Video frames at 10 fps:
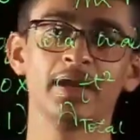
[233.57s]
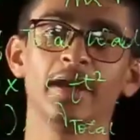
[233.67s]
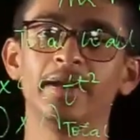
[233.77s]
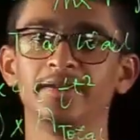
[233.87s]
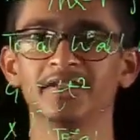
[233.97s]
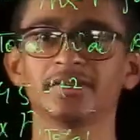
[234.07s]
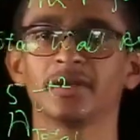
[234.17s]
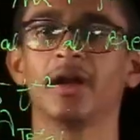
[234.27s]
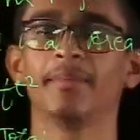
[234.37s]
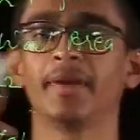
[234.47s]
And this
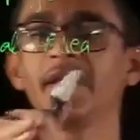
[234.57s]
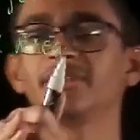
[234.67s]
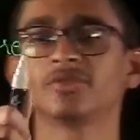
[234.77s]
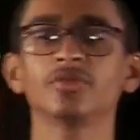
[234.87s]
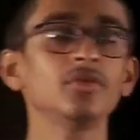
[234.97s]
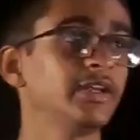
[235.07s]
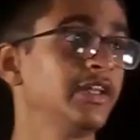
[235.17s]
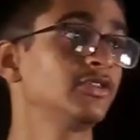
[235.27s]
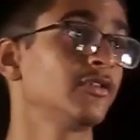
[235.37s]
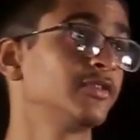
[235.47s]
applies to
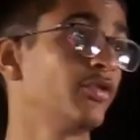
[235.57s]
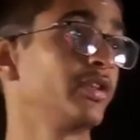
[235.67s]
each of the